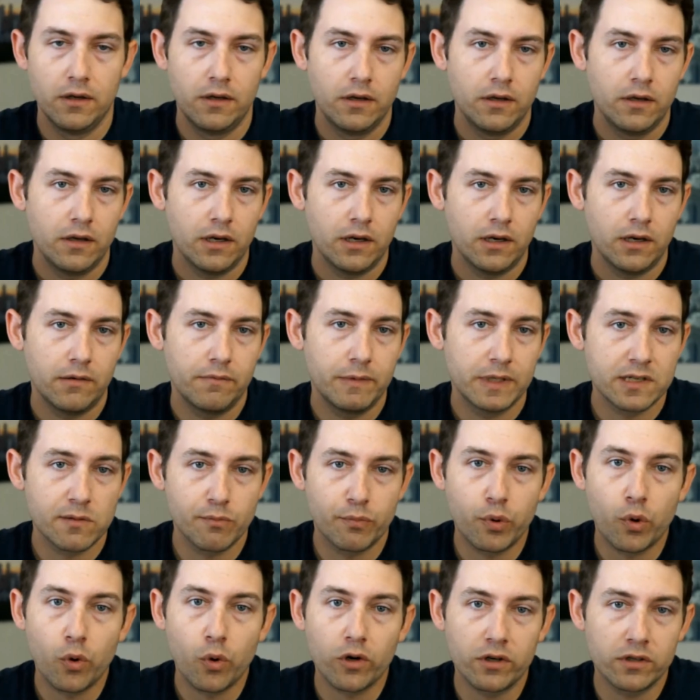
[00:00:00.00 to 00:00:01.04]
It's
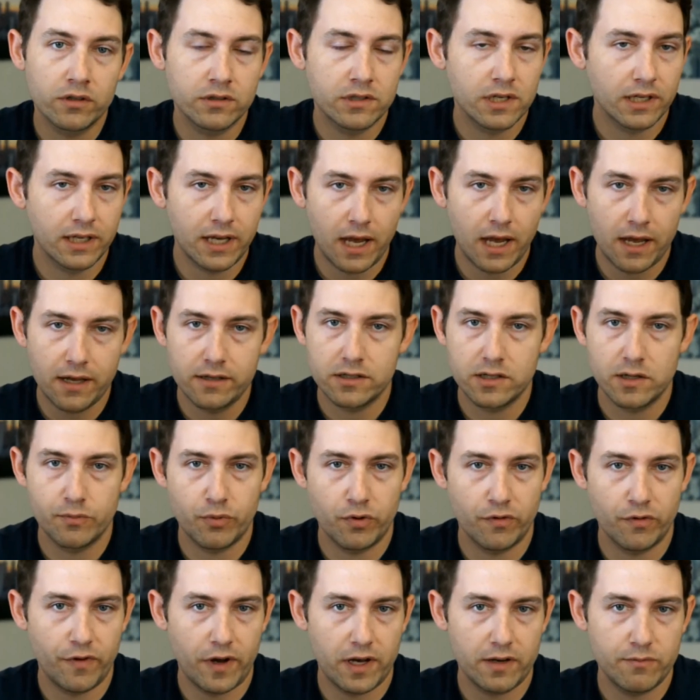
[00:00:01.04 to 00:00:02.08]
important, again, to
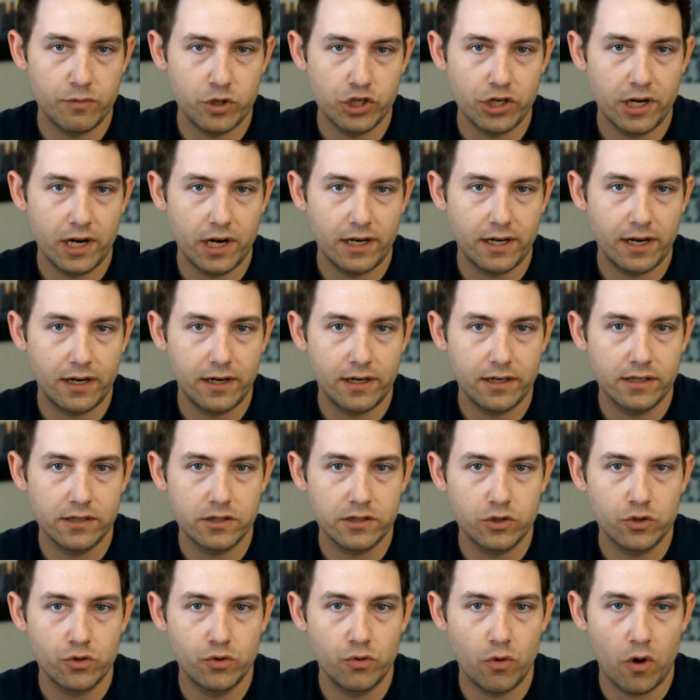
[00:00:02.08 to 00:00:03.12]
provide machine identities
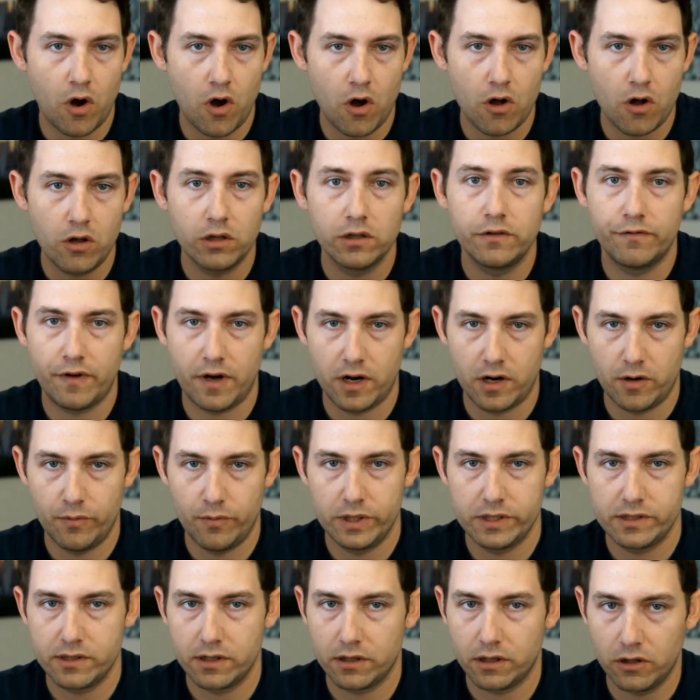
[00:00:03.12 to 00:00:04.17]
to all
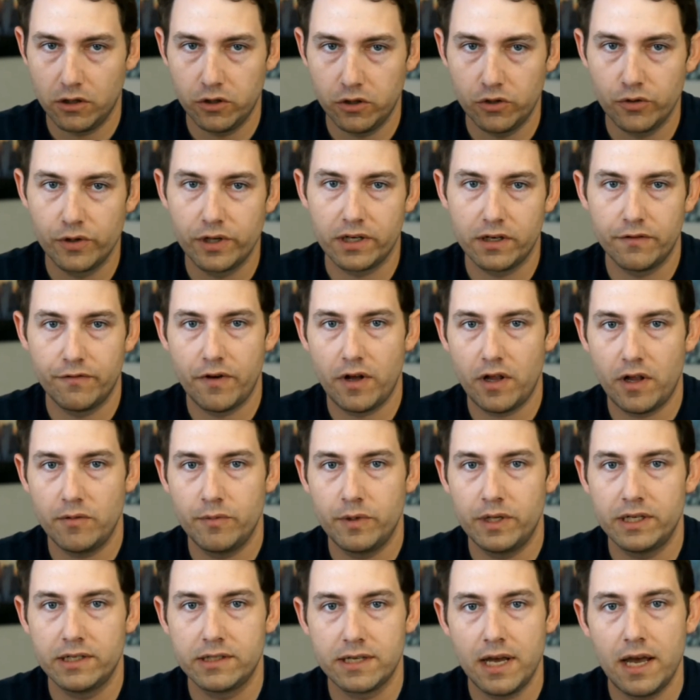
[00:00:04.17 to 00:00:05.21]
environments, including
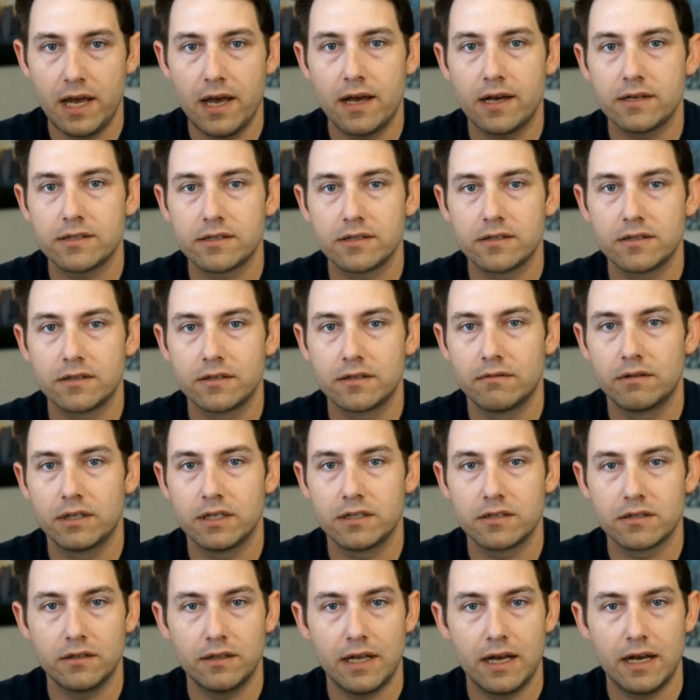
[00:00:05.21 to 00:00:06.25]
development and test.
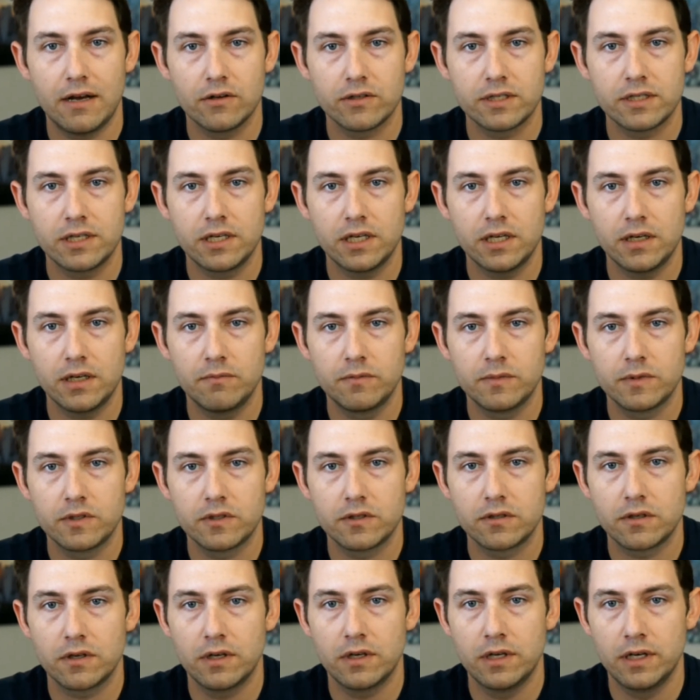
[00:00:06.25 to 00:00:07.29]
This allows
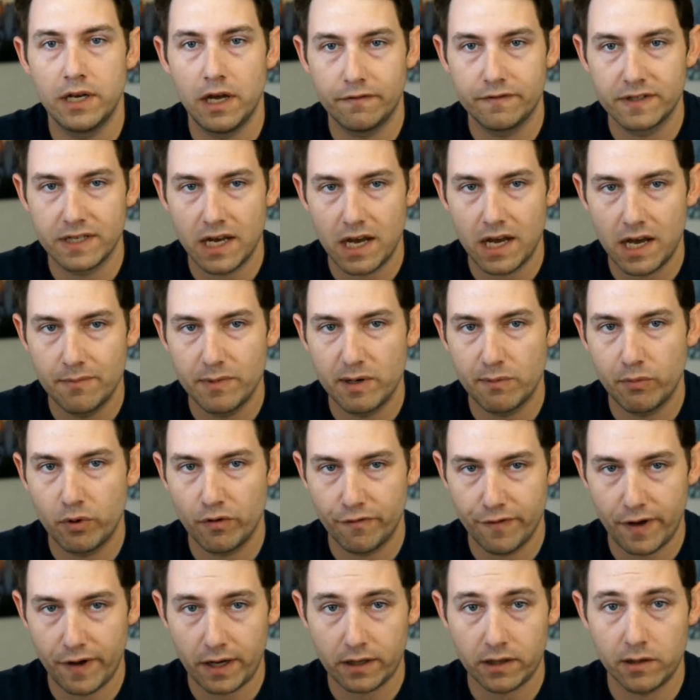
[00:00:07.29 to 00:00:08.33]
teams enough time to
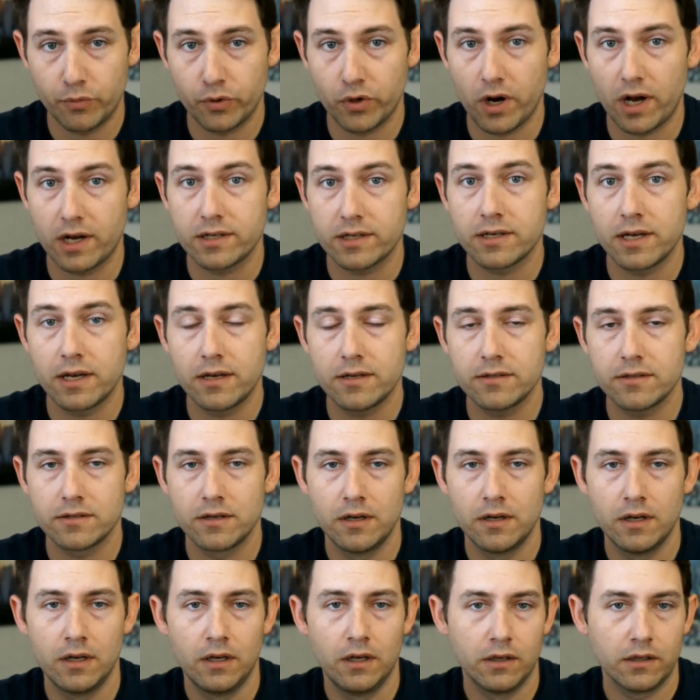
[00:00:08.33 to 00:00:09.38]
perfect the process,
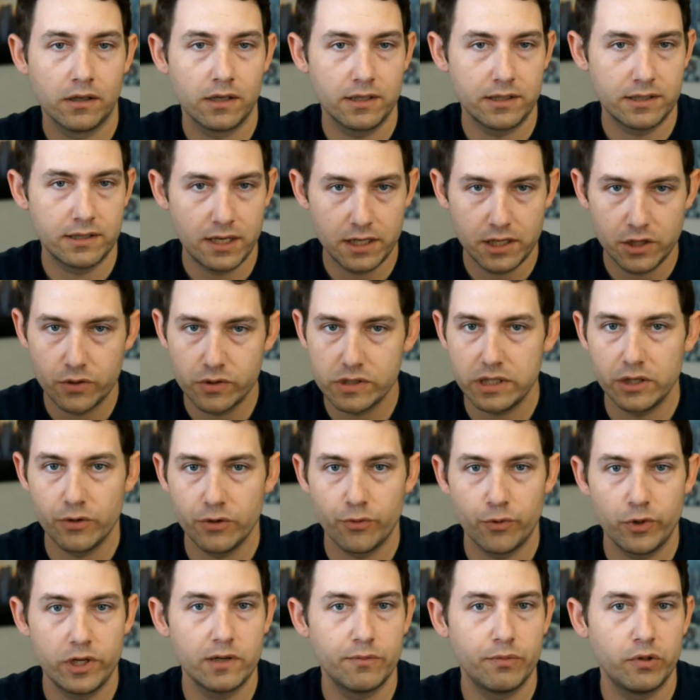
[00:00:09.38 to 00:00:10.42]
continuously
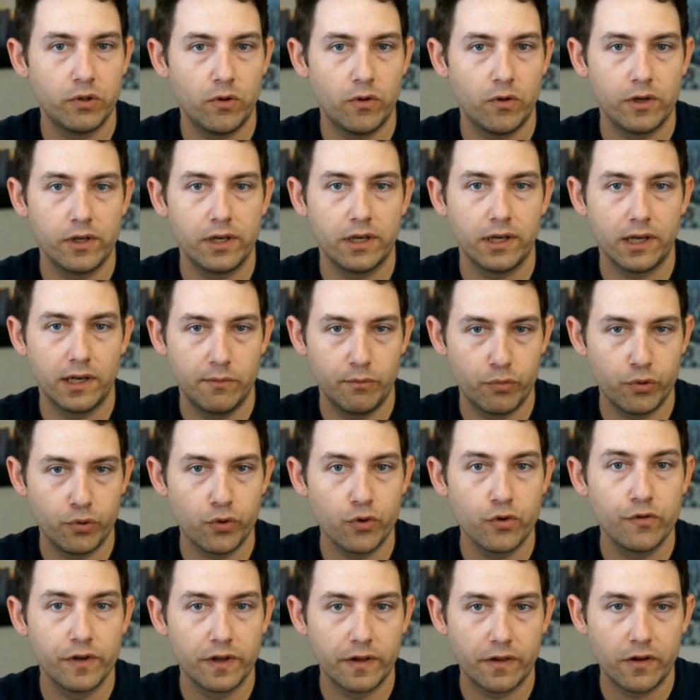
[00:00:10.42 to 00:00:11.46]
redeploying and
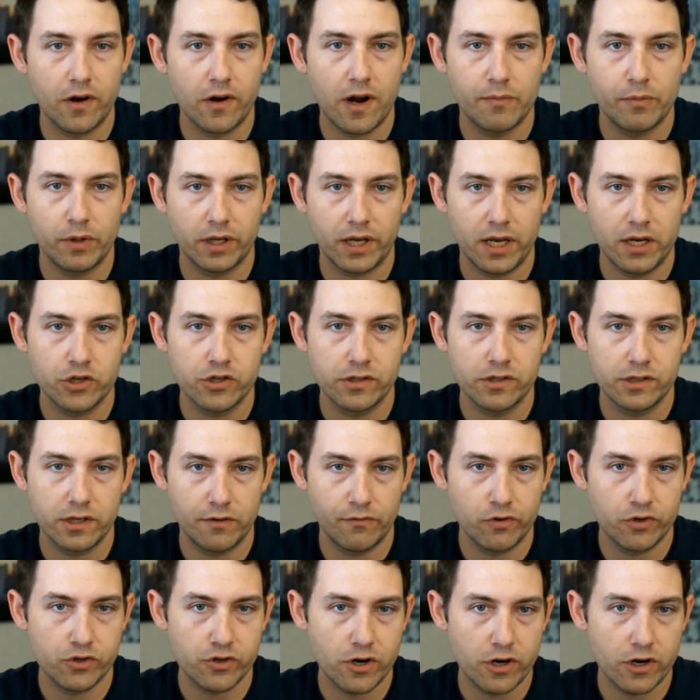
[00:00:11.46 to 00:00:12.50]
improving their application's
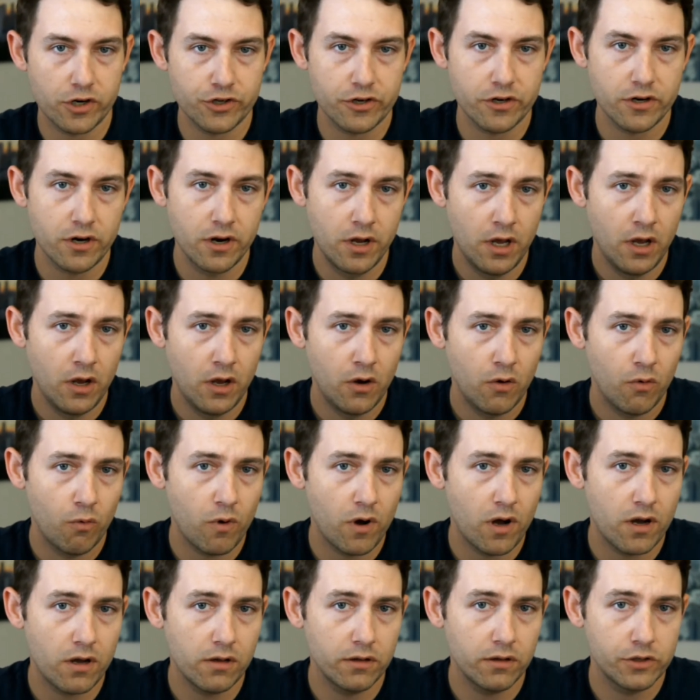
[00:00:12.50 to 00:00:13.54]
infrastructure,
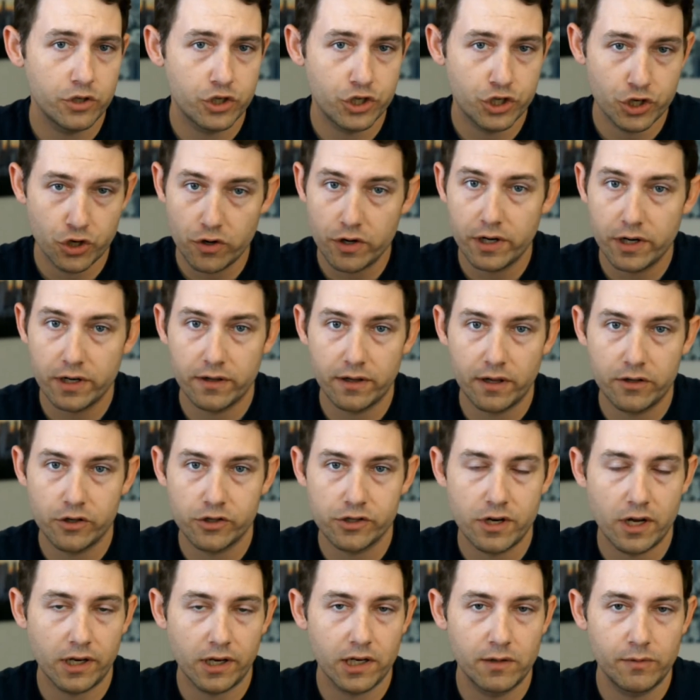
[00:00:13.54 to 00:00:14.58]
while ensuring that
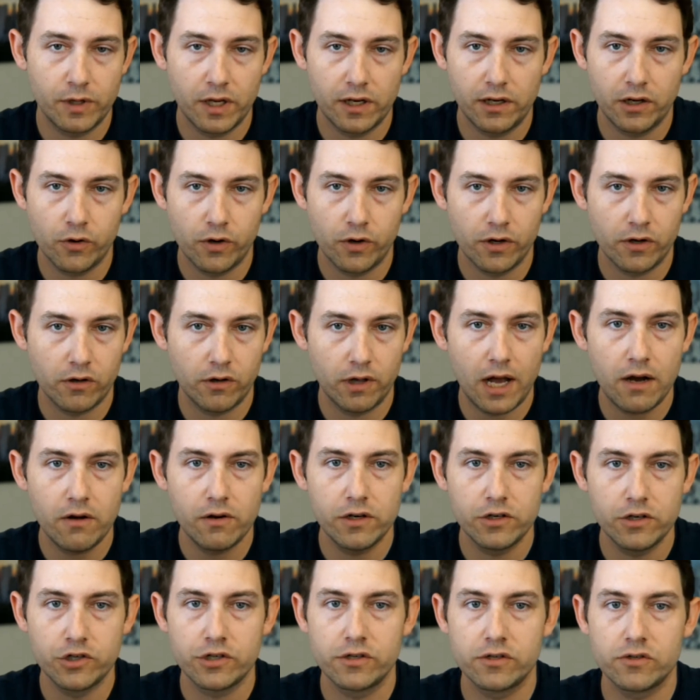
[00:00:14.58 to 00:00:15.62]
there's not going to be any critical
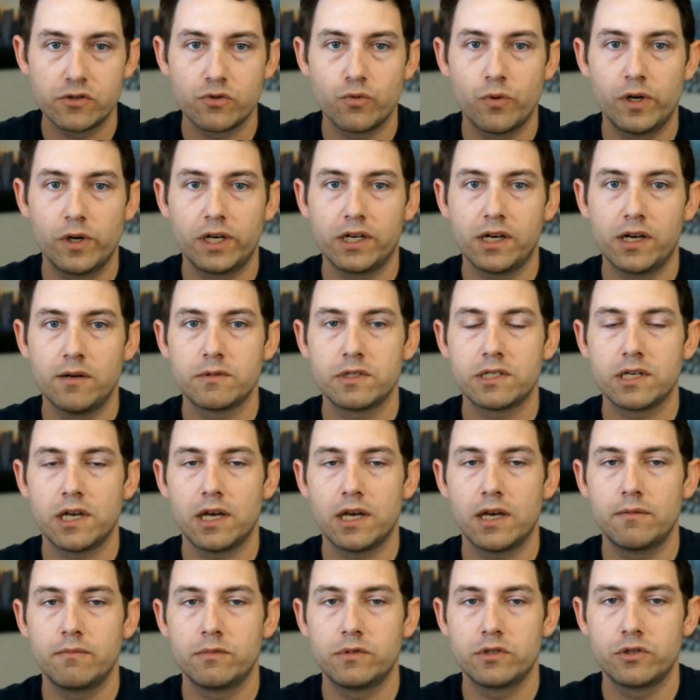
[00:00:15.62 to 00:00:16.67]
outages when it comes
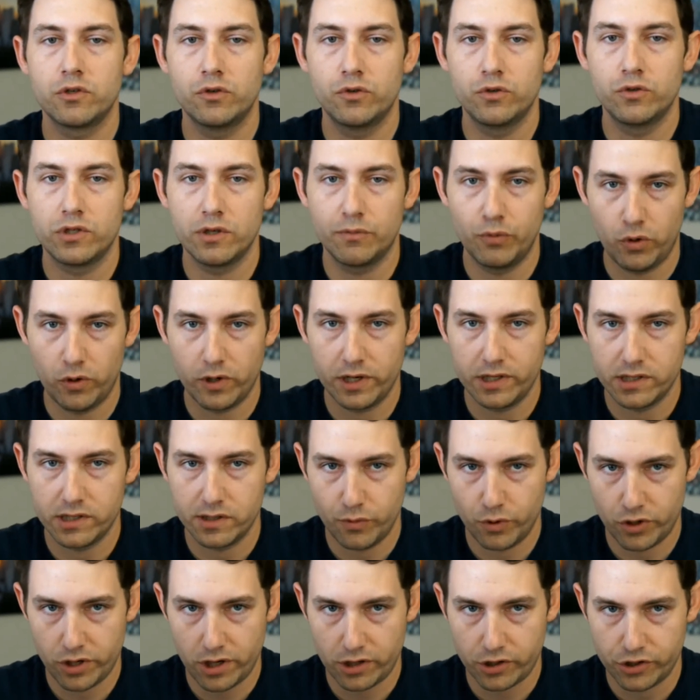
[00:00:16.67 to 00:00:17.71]
time to deploy into
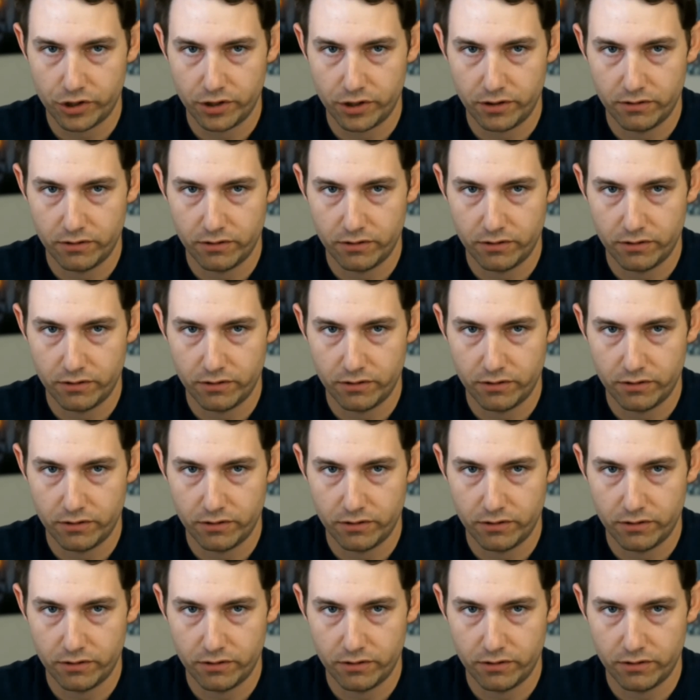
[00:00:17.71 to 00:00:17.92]
production.